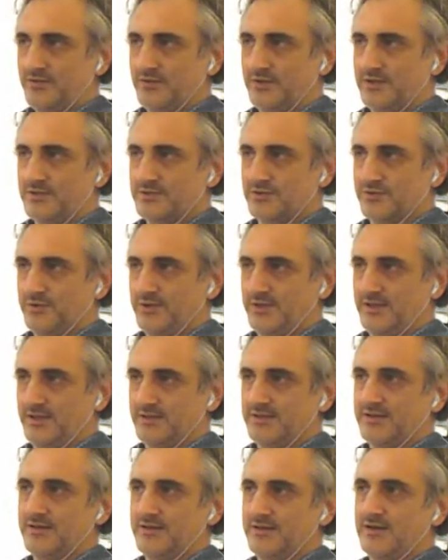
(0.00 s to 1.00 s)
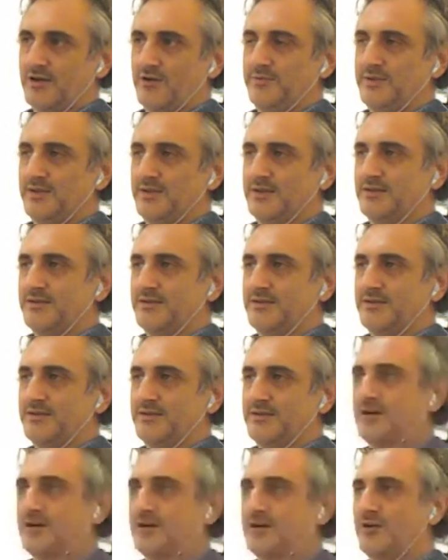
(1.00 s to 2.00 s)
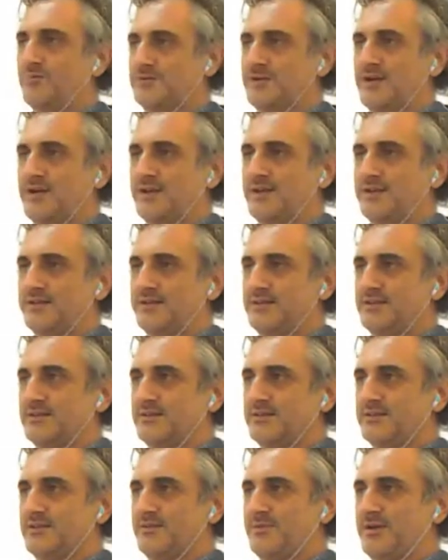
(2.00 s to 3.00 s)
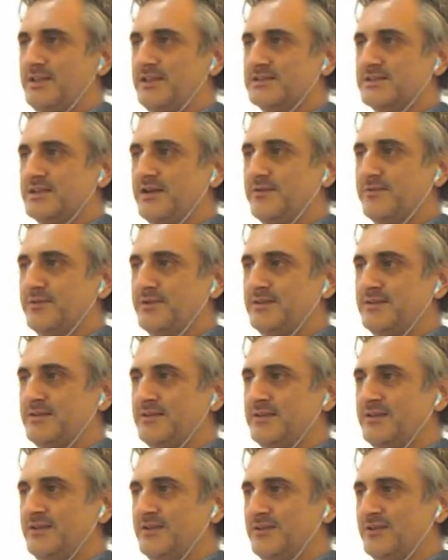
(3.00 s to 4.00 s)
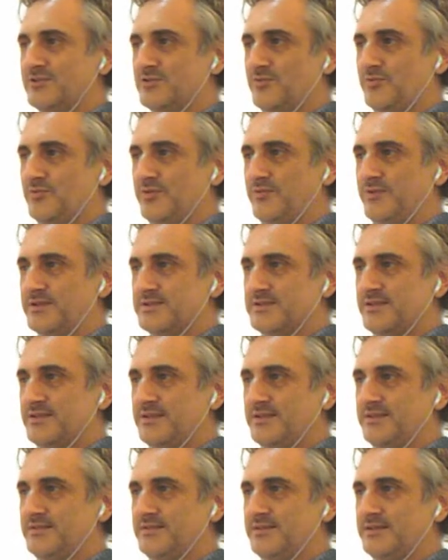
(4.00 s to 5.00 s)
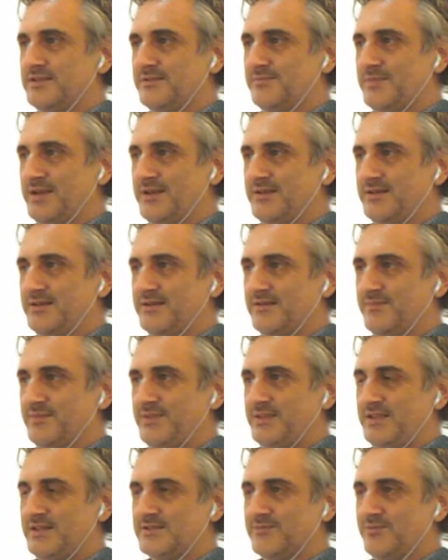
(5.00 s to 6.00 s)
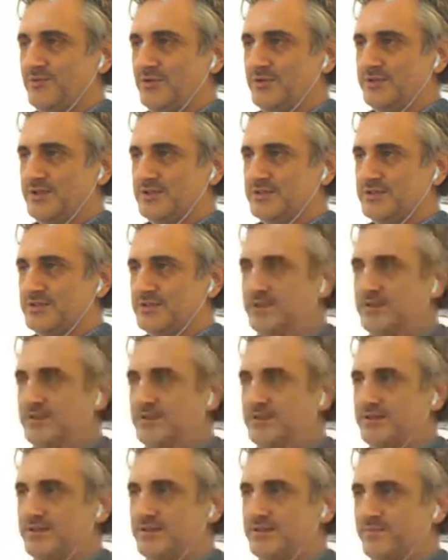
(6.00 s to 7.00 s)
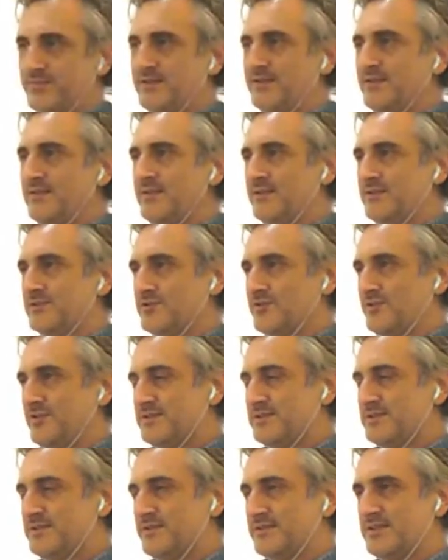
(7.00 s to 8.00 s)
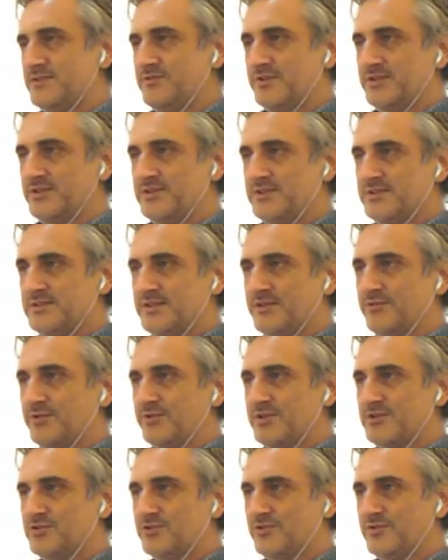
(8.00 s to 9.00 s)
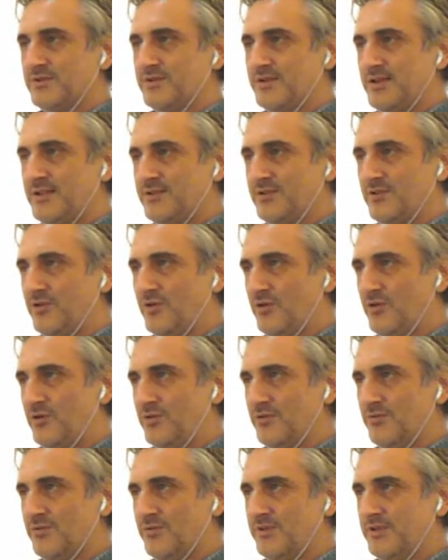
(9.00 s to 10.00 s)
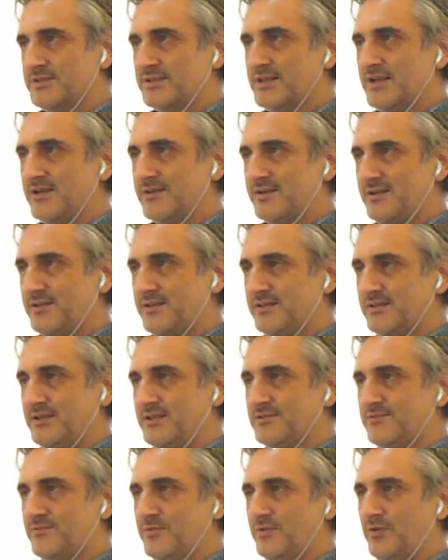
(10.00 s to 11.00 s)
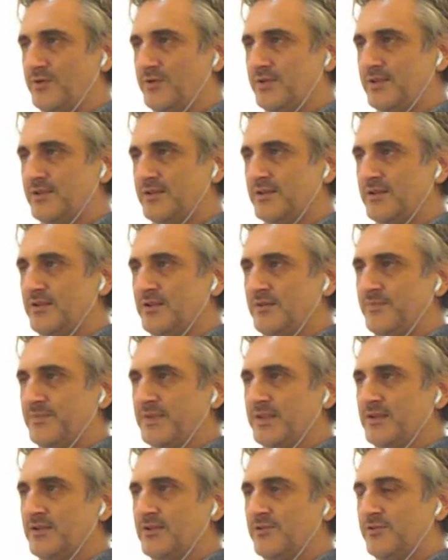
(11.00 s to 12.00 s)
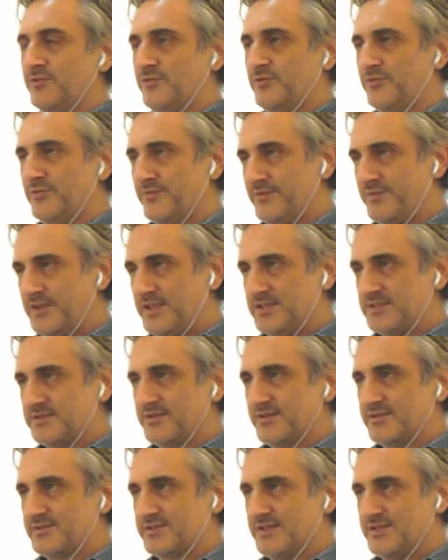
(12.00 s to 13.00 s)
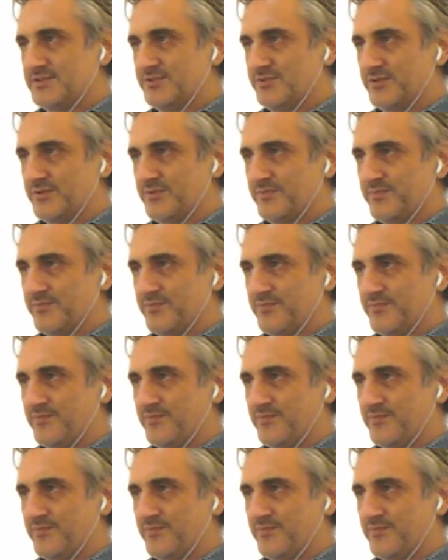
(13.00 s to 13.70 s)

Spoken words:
Okay, so we need how much is the bias current. So we first determine this voltage here. So this transistor is in saturation, and all this current is flowing through this transistor.